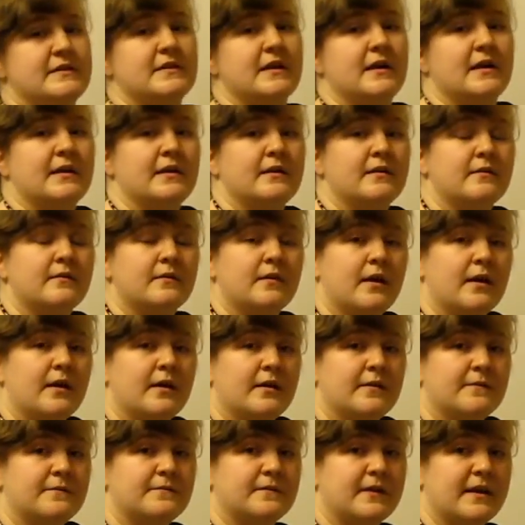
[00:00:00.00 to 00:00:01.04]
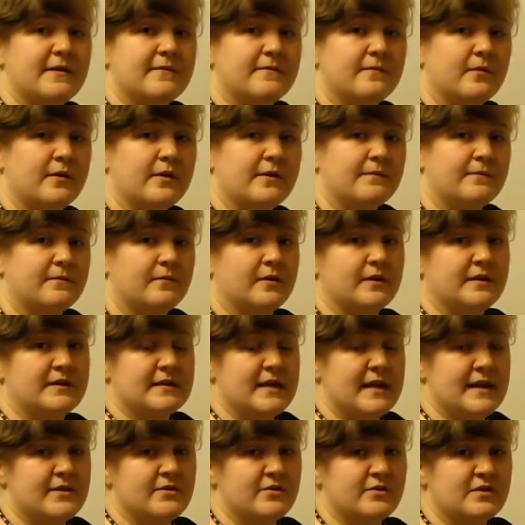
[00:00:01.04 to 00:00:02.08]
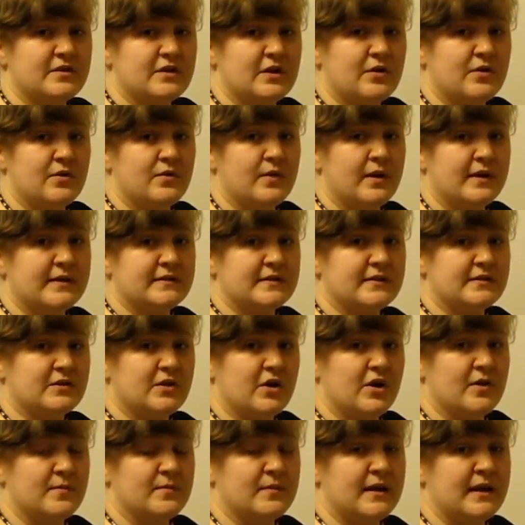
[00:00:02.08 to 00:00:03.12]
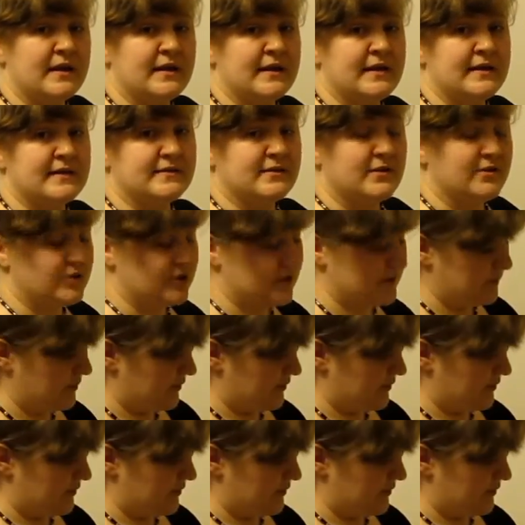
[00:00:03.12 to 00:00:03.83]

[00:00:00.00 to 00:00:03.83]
done uh, flavoring for a day or so as it's carbonating is I'll just